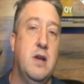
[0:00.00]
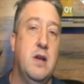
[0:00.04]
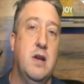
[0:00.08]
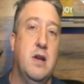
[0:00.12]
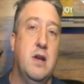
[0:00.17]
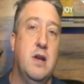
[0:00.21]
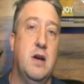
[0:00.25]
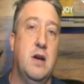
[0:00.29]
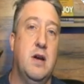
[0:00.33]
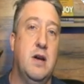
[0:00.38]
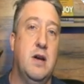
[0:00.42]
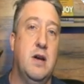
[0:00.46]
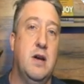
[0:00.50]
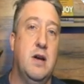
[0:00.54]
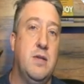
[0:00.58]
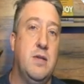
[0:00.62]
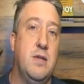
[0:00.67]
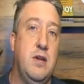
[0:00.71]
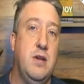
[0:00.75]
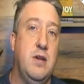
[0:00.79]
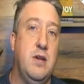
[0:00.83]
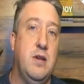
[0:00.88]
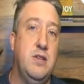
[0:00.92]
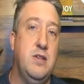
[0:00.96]
uh,
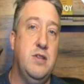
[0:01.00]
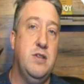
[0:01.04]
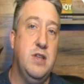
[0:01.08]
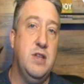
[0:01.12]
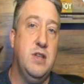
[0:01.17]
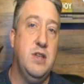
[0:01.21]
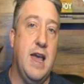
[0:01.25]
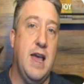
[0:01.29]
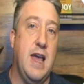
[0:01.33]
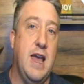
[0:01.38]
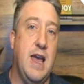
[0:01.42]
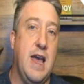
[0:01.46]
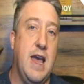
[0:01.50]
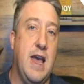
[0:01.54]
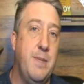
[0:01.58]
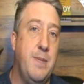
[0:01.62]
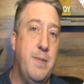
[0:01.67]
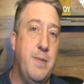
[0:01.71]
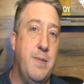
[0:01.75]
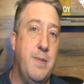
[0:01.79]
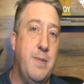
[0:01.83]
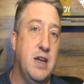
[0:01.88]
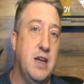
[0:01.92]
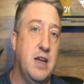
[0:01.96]
using the app
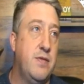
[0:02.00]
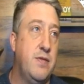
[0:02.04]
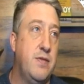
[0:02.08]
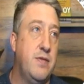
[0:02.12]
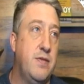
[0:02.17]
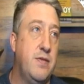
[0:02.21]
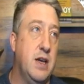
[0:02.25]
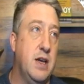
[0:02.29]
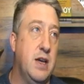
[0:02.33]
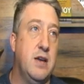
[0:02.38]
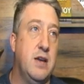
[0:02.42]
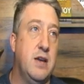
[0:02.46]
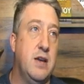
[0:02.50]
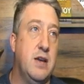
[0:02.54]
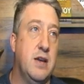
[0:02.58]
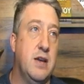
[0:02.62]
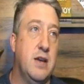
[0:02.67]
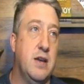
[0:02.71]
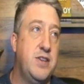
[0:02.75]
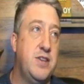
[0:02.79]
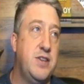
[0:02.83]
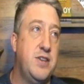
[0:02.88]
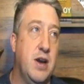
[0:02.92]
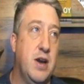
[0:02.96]
itself, like uh,
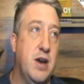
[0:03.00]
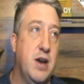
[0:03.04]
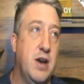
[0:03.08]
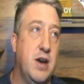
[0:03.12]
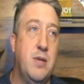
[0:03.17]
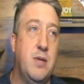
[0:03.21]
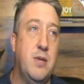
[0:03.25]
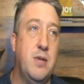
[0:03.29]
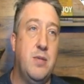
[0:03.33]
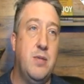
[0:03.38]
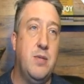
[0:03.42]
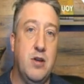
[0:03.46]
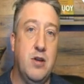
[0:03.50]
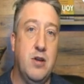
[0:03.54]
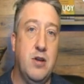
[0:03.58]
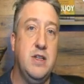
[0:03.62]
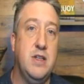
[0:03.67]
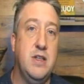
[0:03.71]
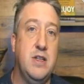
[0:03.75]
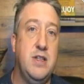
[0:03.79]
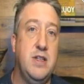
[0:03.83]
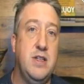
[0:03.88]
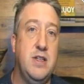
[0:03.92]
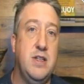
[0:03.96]
Instagram or using
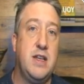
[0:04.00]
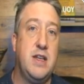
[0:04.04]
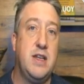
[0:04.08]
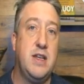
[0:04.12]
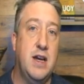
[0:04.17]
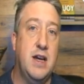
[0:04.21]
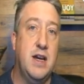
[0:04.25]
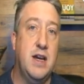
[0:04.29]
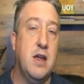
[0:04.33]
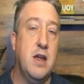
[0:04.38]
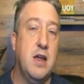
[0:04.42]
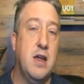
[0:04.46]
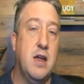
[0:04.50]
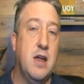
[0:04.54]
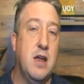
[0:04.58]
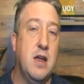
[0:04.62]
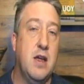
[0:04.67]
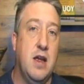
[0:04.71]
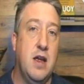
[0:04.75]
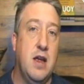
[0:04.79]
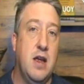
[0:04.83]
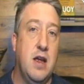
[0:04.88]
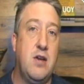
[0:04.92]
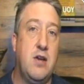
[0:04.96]
TikTok,
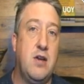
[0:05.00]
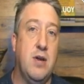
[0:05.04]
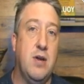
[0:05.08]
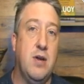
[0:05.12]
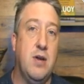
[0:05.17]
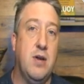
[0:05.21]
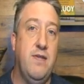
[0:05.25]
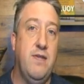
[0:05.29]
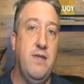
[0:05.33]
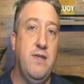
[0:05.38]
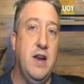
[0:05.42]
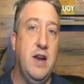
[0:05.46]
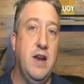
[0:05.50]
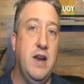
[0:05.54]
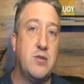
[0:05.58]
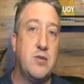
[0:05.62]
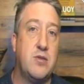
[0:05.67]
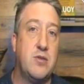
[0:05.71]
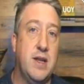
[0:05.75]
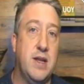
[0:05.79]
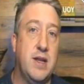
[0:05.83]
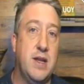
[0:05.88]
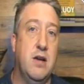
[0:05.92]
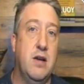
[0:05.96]
and create videos
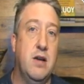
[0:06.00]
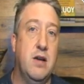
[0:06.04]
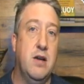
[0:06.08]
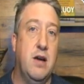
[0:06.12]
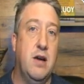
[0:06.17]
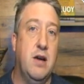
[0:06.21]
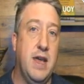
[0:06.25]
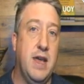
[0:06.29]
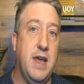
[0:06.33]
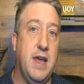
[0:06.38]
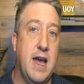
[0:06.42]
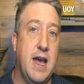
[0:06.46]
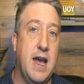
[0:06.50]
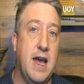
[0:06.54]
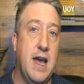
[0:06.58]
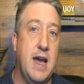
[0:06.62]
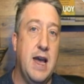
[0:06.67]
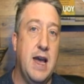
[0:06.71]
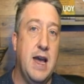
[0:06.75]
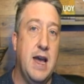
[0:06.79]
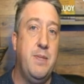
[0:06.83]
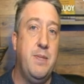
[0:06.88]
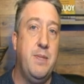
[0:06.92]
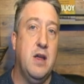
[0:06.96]
right there on the app
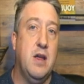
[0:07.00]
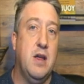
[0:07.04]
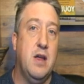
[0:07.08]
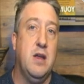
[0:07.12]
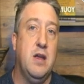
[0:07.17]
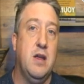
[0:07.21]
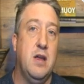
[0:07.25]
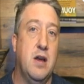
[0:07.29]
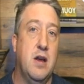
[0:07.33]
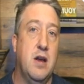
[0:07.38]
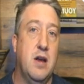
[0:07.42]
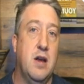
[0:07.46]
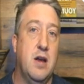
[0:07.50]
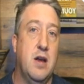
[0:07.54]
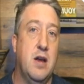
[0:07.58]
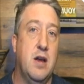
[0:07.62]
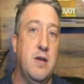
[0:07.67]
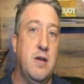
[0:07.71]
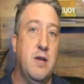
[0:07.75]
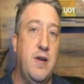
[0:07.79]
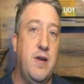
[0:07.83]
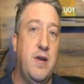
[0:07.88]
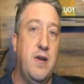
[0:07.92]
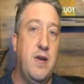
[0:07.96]
uh,
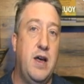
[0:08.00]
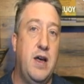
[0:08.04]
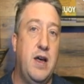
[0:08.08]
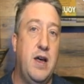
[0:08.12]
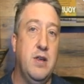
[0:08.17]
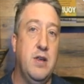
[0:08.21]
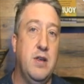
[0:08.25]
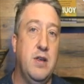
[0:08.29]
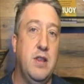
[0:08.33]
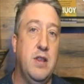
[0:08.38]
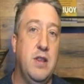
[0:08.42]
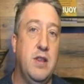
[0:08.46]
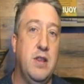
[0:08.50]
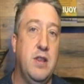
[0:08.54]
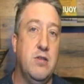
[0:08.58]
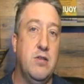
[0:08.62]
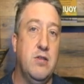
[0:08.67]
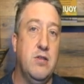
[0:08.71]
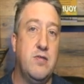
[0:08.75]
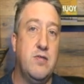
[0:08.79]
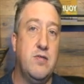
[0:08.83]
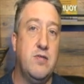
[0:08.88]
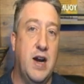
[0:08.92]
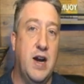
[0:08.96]
following
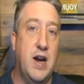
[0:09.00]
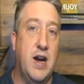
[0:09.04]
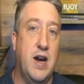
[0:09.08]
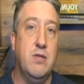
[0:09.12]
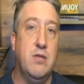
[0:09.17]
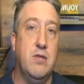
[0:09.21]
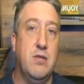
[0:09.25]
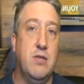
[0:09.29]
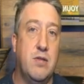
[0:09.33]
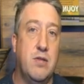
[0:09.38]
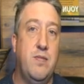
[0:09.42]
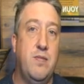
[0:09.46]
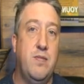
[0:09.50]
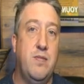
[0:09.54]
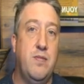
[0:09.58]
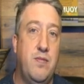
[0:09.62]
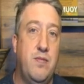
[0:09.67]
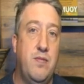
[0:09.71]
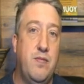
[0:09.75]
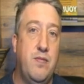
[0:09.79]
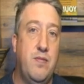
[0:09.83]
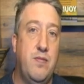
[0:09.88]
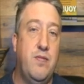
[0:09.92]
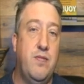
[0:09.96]
those viral
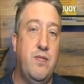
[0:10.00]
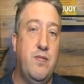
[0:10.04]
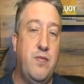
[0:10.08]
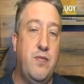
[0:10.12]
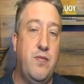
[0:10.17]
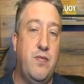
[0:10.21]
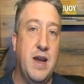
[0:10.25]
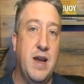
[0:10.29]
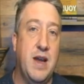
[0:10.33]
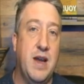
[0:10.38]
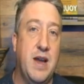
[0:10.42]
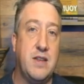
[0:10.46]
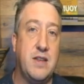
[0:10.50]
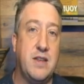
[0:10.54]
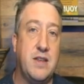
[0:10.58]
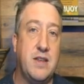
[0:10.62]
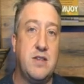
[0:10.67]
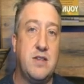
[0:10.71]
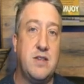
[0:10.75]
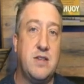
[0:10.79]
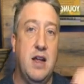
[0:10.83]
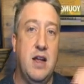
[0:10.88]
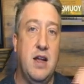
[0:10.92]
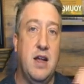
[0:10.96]
formats
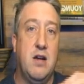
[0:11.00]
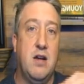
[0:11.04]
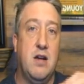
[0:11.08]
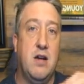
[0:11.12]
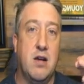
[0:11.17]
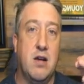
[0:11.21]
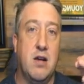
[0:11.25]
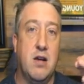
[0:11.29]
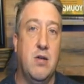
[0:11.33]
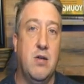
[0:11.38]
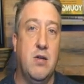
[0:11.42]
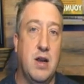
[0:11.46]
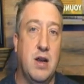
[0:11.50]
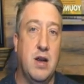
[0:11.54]
that are going